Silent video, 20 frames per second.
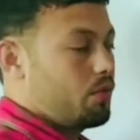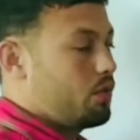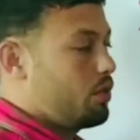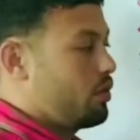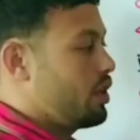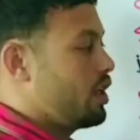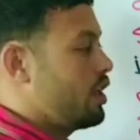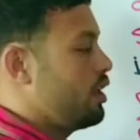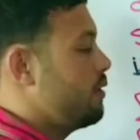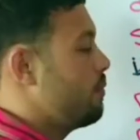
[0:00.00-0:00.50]

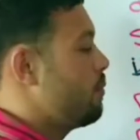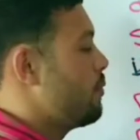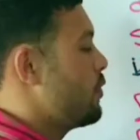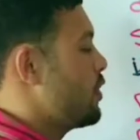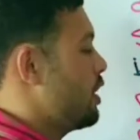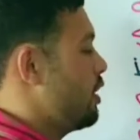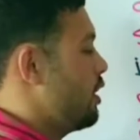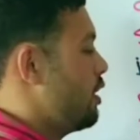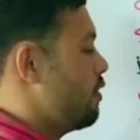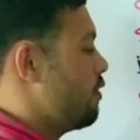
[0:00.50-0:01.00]
Okay,
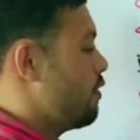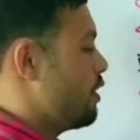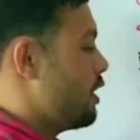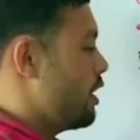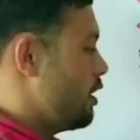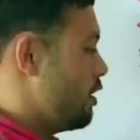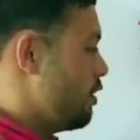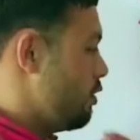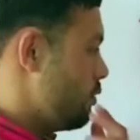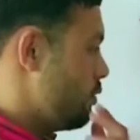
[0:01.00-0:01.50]
if
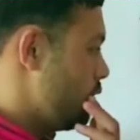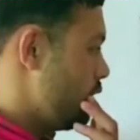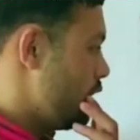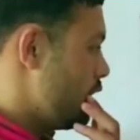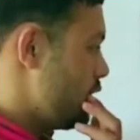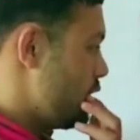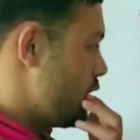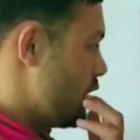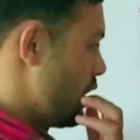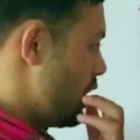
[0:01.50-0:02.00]
I
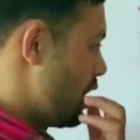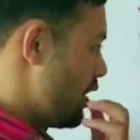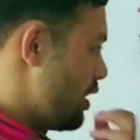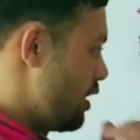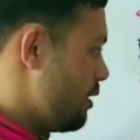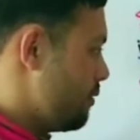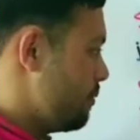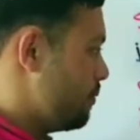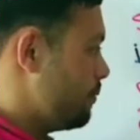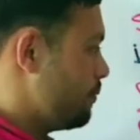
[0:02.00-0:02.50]
only
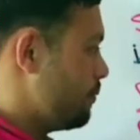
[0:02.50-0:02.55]
say